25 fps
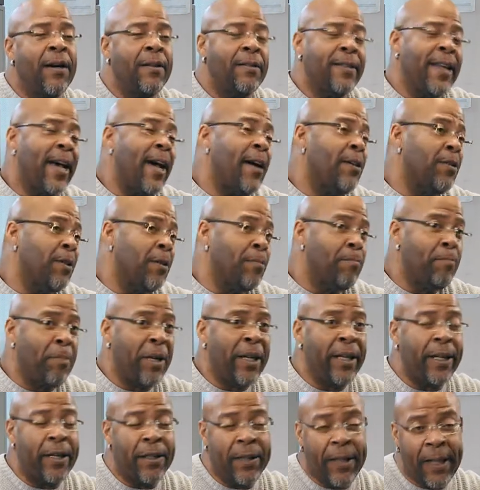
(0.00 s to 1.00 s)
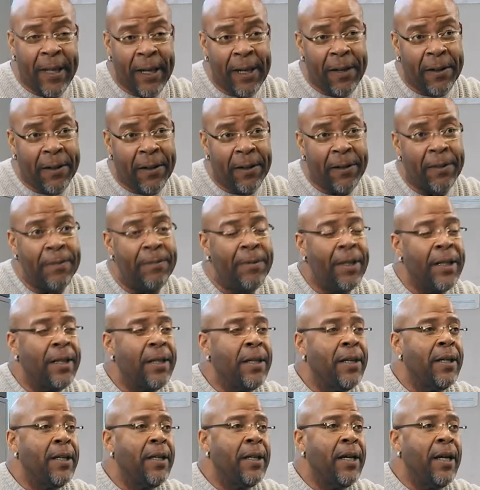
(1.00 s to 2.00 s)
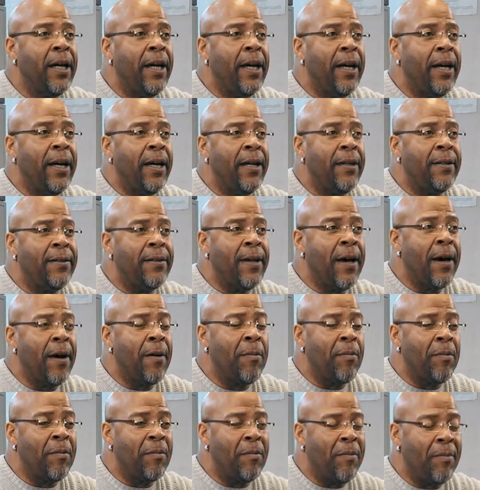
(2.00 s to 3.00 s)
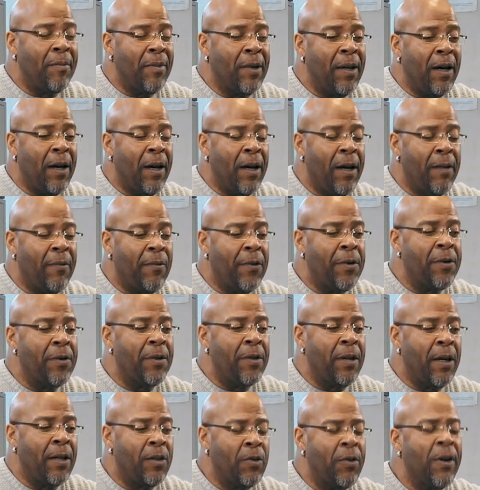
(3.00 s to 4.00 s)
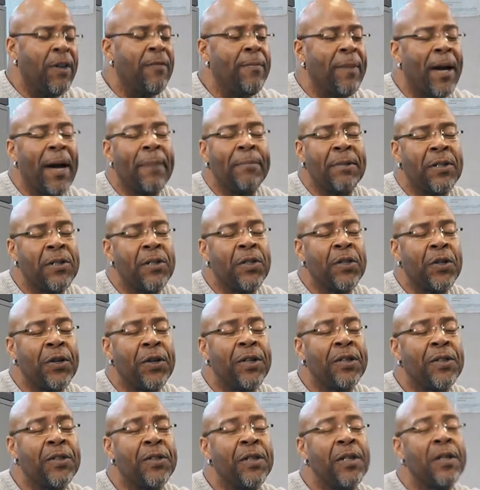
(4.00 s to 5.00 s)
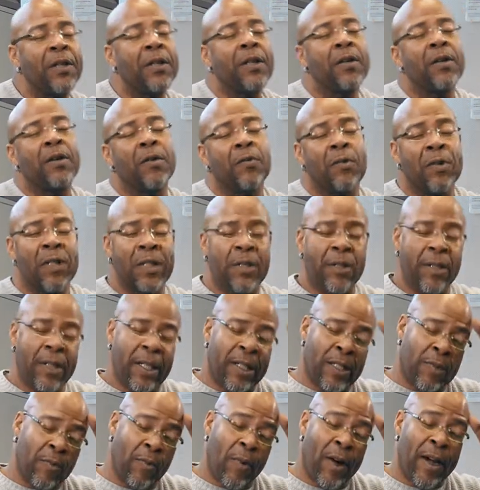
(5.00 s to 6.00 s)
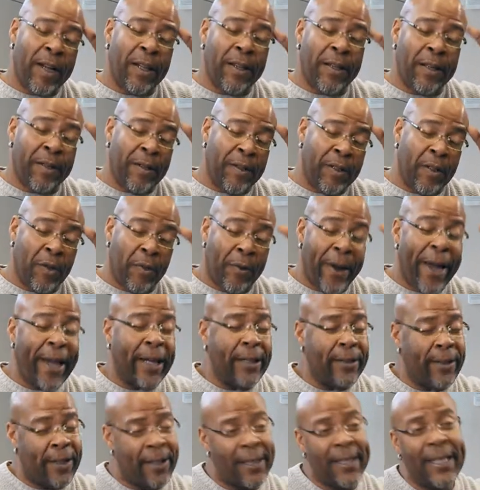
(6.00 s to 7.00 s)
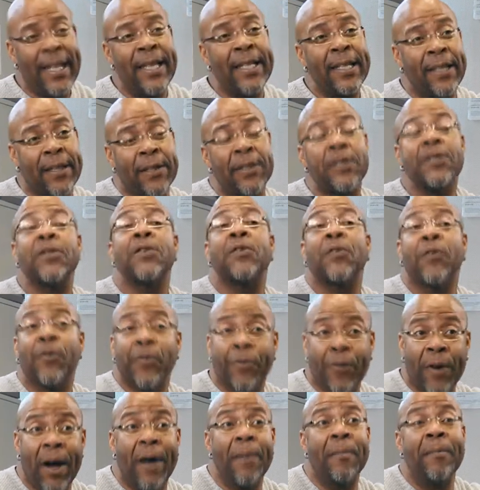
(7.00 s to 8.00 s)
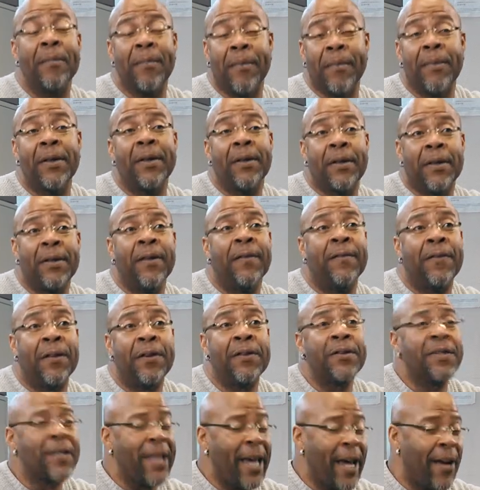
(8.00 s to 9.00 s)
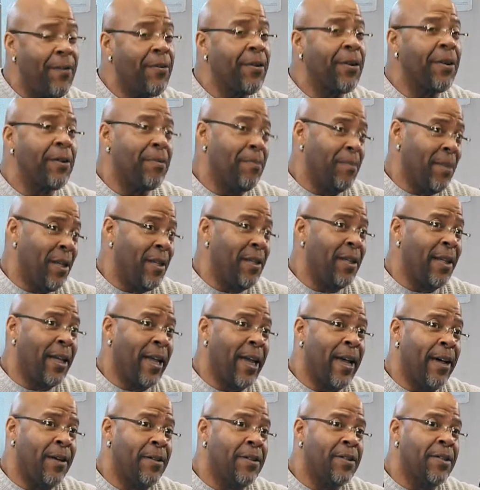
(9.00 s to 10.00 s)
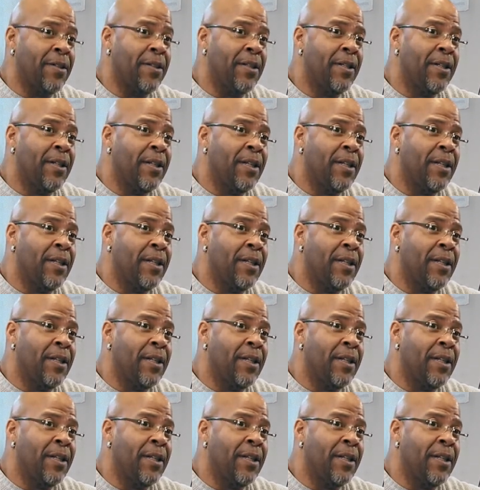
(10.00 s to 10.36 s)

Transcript: down in Beacon Hill. And 12th Baptist Church is one of the direct descendants from the first African meeting house.